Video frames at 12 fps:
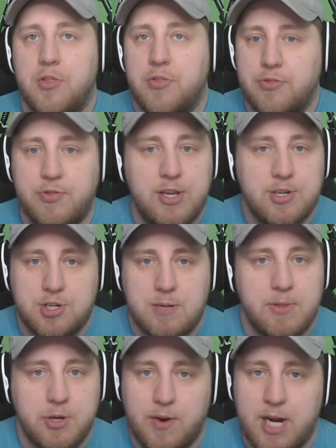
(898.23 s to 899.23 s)
These are
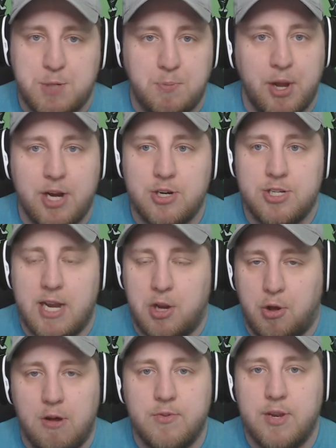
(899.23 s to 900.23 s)
some of the greatest players in
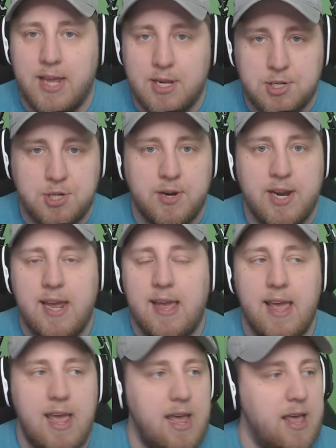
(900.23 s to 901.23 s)
Call of Duty history.
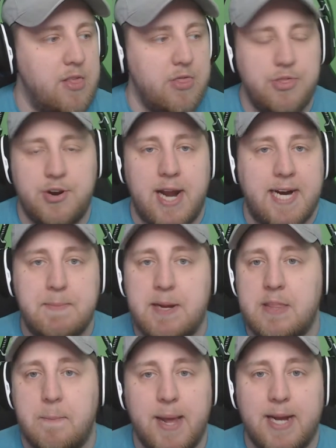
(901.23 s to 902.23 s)
They're not going to be
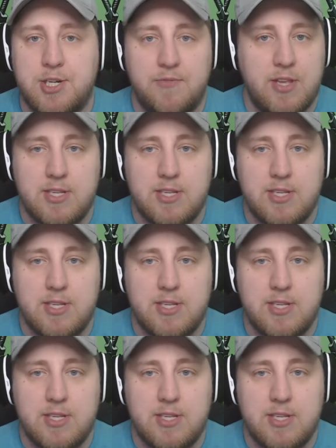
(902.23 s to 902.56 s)
on the bench if this,